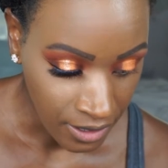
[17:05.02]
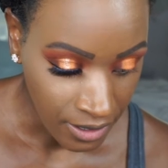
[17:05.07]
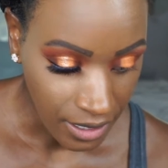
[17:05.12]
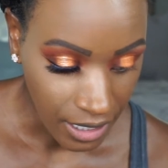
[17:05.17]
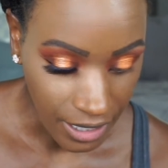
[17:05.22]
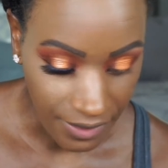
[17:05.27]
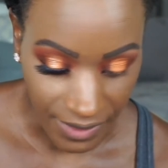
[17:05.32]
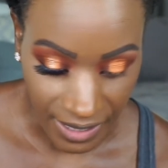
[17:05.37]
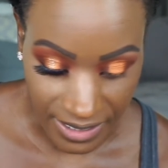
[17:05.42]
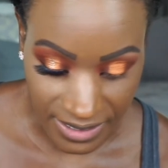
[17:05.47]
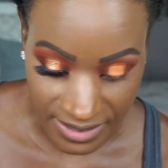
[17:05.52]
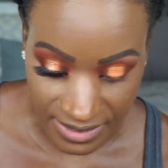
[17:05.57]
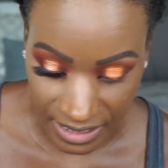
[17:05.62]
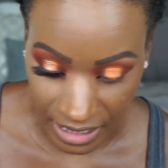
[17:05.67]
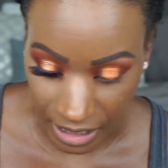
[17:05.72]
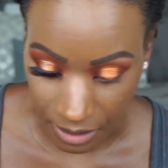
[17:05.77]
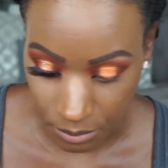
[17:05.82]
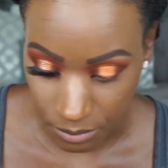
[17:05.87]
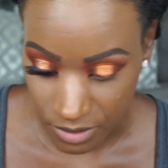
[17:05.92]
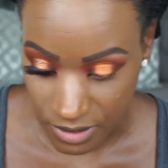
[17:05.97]
and that
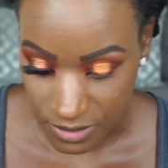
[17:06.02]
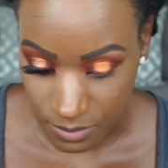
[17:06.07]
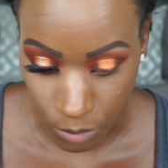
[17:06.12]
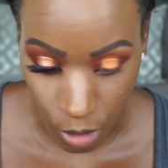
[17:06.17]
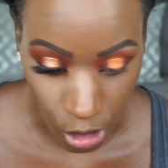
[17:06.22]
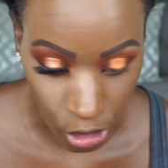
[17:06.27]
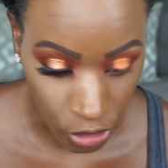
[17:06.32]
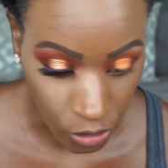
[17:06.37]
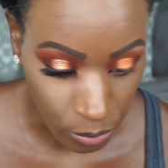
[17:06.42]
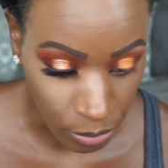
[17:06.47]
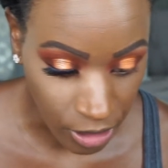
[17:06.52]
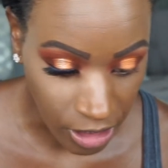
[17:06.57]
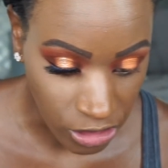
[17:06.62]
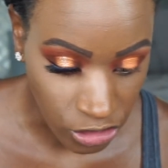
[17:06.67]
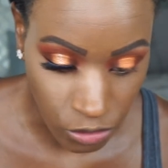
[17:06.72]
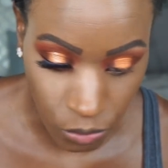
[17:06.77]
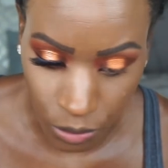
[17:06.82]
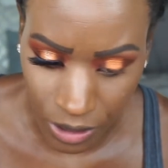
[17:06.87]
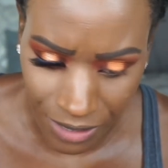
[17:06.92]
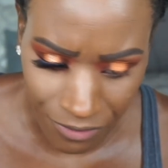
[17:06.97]
same smaller
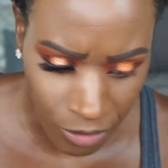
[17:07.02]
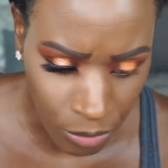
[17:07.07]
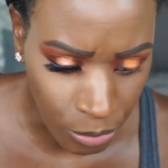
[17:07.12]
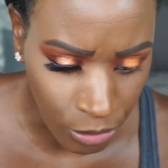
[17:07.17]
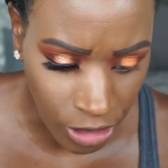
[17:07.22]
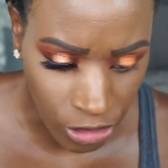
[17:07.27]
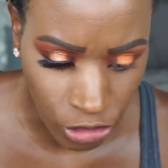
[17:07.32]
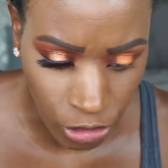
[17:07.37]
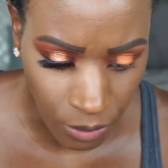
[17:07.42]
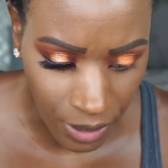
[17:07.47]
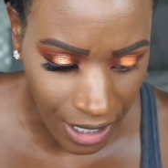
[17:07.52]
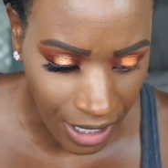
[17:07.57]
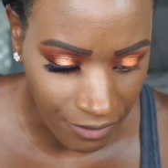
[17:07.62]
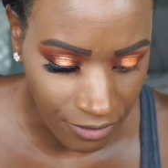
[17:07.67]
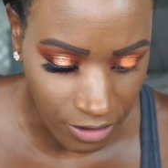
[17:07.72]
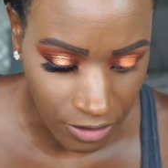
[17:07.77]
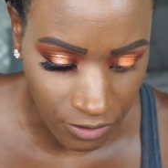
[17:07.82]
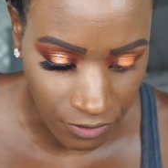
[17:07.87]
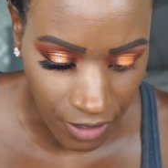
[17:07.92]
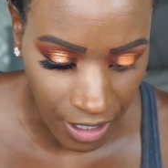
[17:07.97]
brush, whatever brush you have
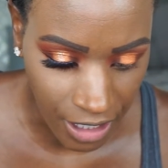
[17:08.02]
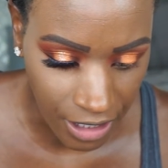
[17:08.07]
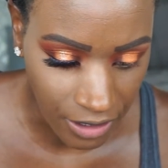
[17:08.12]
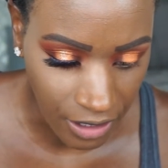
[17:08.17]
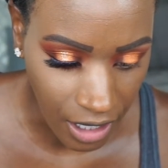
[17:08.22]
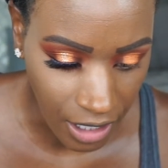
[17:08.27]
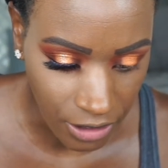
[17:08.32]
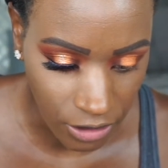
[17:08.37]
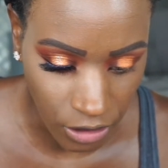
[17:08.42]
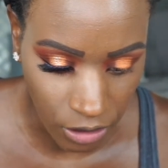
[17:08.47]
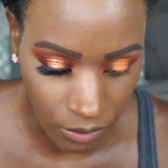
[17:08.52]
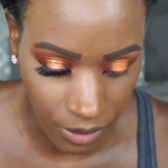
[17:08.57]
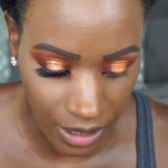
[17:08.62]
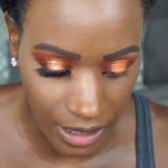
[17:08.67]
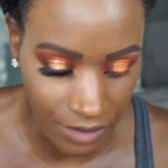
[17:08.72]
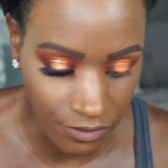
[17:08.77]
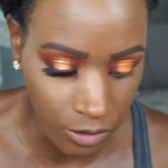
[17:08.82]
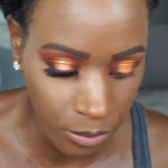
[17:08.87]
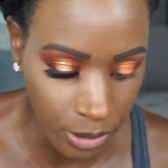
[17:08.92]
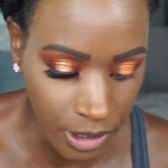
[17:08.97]
is fine. I know not
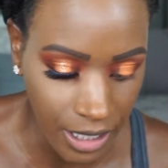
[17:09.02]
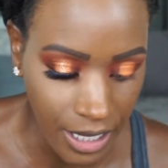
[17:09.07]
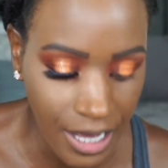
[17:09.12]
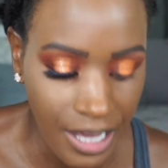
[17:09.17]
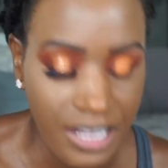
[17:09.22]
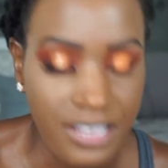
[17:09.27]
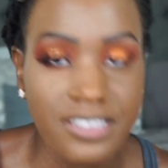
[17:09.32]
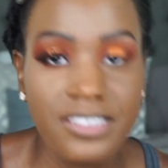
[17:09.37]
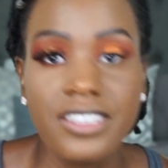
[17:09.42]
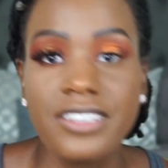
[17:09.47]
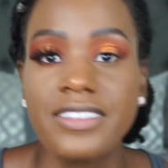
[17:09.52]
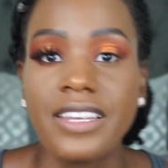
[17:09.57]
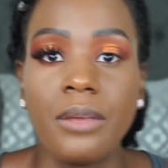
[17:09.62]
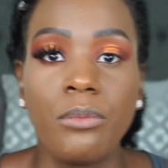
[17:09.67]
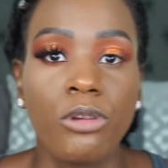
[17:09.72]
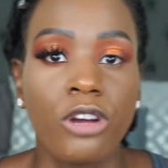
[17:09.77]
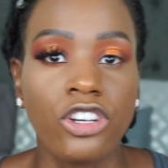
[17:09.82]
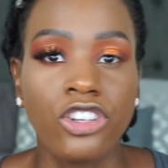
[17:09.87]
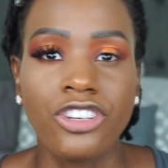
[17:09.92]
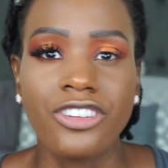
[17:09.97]
everybody has the same
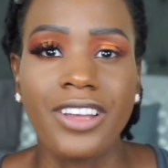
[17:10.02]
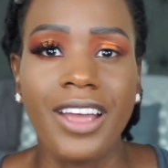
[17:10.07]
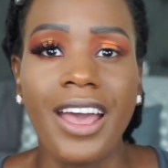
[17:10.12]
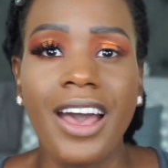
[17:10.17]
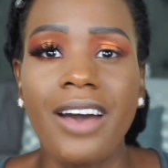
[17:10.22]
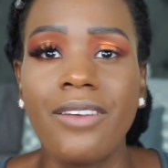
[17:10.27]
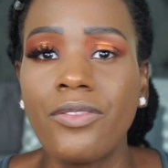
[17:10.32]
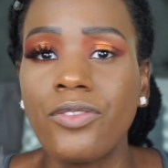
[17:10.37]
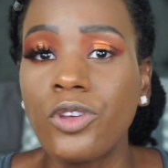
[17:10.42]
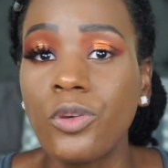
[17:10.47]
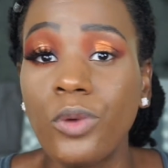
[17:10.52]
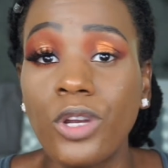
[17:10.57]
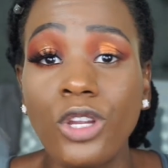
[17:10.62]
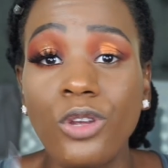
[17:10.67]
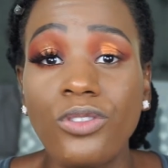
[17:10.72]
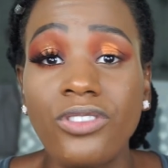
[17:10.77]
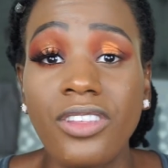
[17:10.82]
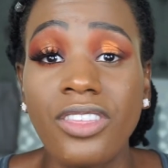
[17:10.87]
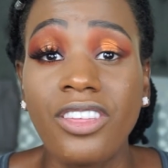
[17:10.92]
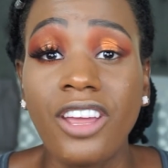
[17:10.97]
brush as I have. If you want to
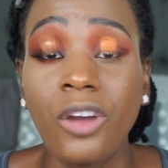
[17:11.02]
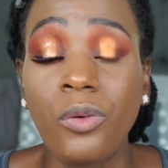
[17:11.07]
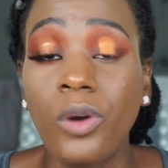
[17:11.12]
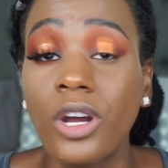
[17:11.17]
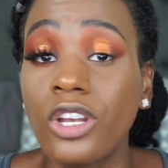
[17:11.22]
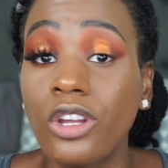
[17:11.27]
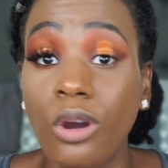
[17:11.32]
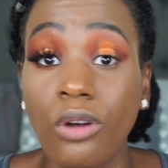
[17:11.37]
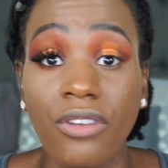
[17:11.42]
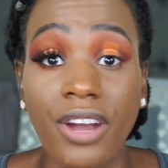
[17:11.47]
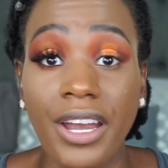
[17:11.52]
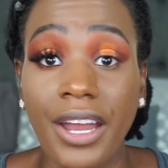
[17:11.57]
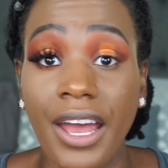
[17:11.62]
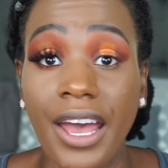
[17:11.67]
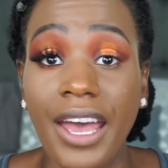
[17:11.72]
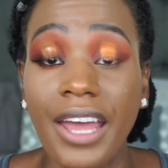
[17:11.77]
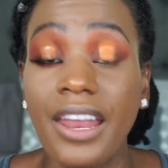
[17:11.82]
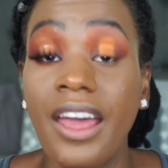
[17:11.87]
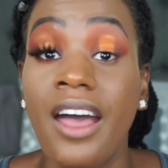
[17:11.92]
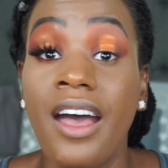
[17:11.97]
use a thick one, go right
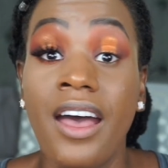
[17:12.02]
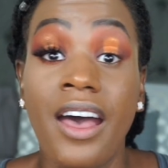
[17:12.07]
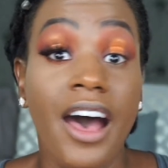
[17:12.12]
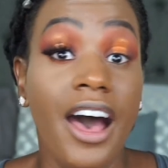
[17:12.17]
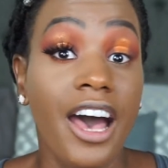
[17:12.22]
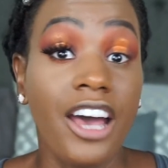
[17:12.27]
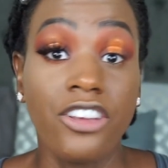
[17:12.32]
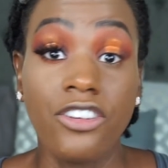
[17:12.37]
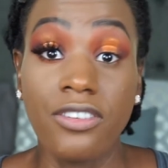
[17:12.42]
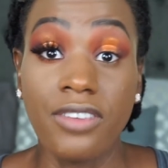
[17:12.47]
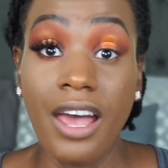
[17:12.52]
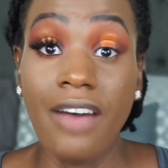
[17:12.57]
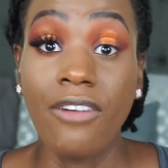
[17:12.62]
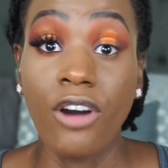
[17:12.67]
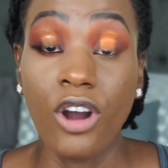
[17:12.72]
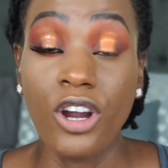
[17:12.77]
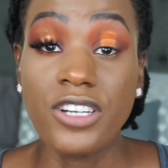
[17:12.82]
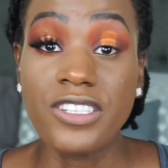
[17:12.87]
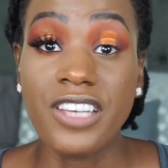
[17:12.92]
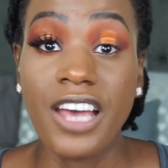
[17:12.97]
ahead. I just have a
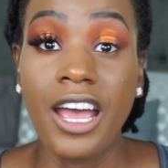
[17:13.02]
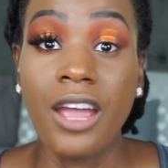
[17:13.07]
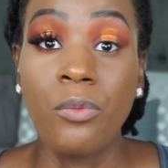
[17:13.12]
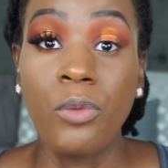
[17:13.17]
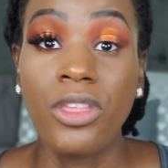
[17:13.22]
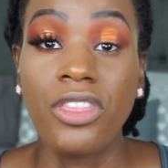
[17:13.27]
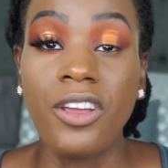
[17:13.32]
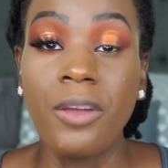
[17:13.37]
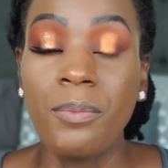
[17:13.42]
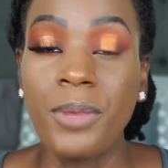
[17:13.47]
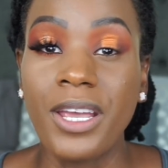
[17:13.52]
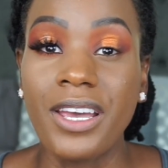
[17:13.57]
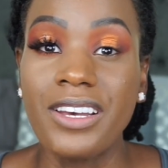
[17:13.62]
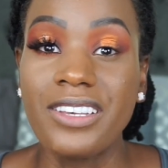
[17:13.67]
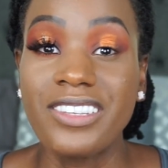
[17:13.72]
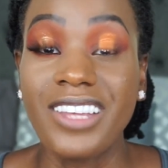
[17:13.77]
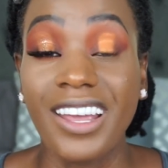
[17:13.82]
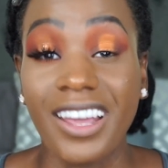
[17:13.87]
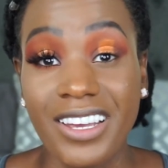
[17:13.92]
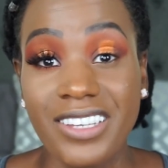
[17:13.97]
hard time with it because,
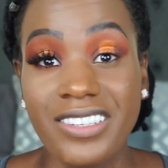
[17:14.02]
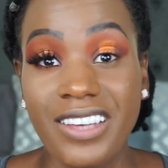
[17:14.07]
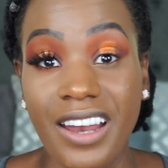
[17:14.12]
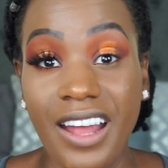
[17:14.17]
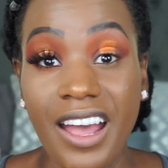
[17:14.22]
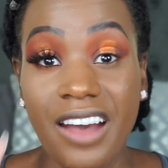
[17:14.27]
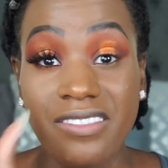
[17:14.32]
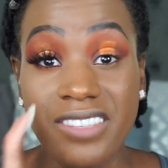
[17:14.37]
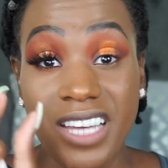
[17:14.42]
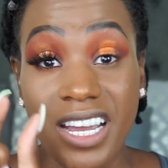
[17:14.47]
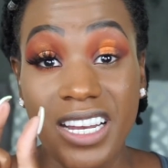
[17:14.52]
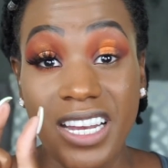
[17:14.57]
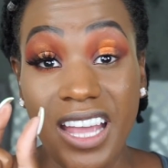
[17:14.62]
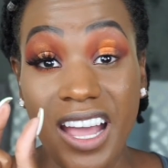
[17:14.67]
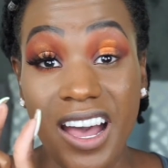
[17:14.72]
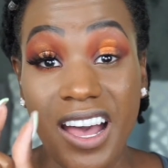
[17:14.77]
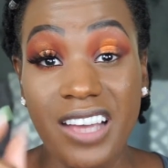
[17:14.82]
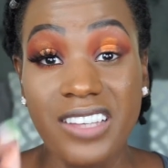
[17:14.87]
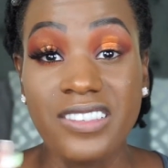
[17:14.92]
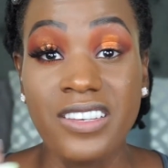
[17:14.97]
like I said, I have tiny
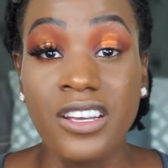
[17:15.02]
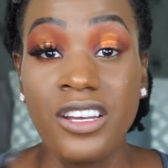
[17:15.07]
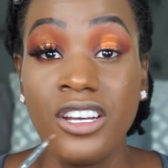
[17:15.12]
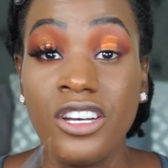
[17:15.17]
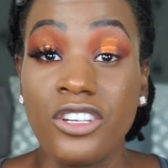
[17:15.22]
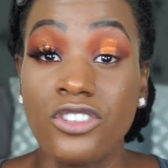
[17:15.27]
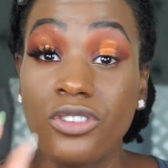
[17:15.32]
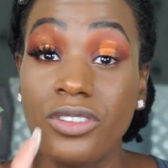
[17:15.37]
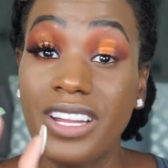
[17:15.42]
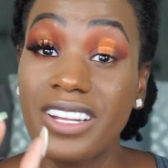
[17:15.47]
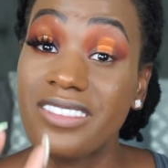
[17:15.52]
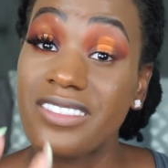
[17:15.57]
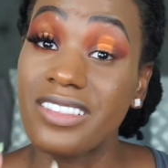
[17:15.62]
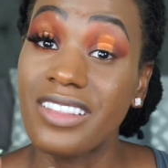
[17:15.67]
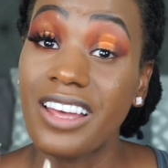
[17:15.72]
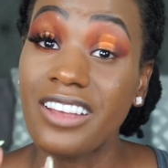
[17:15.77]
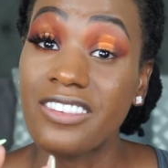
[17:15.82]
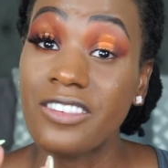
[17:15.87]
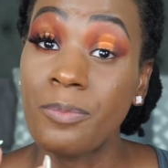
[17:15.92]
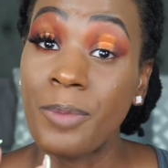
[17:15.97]
eyes, so that's
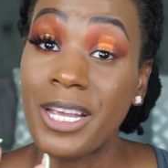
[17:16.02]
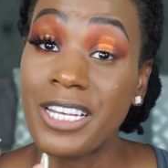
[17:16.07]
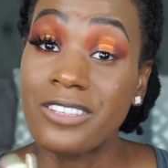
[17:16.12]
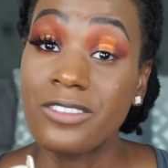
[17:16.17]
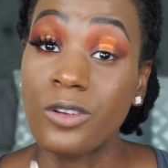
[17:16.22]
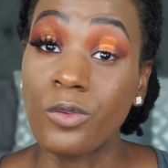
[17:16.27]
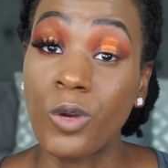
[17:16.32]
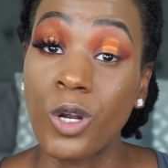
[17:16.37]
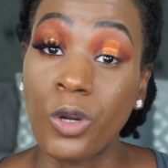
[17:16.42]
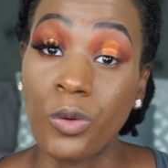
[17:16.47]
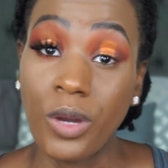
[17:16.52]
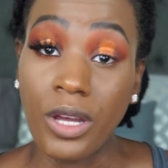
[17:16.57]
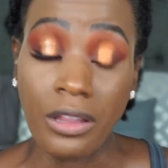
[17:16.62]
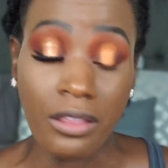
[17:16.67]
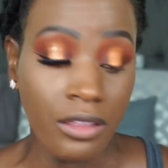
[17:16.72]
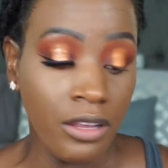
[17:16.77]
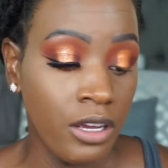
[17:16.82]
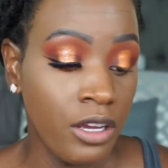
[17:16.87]
less space to work with.